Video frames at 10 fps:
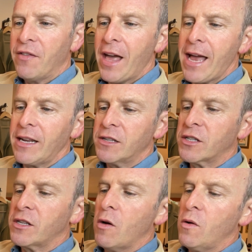That is
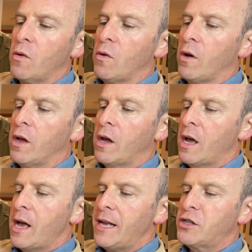so cool
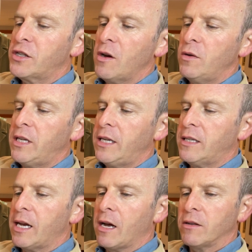and so
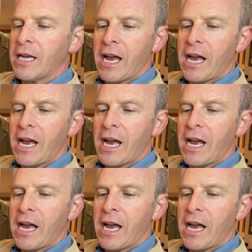detailed.